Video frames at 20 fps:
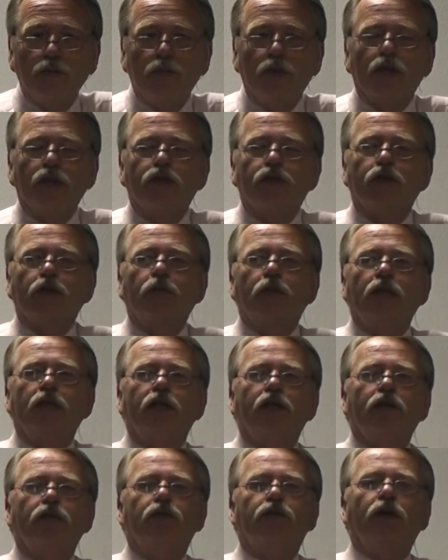but it should be
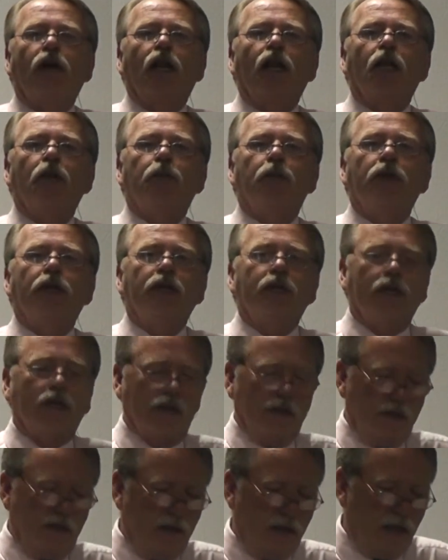developing in
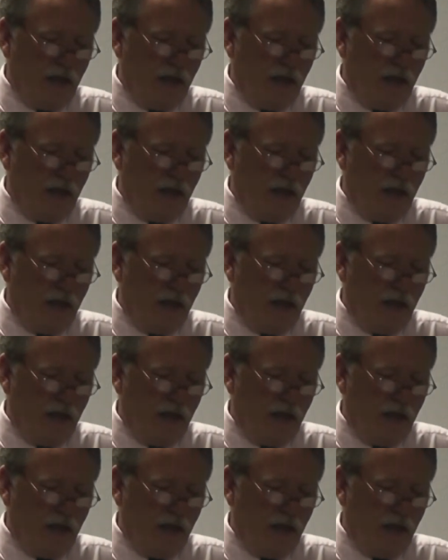our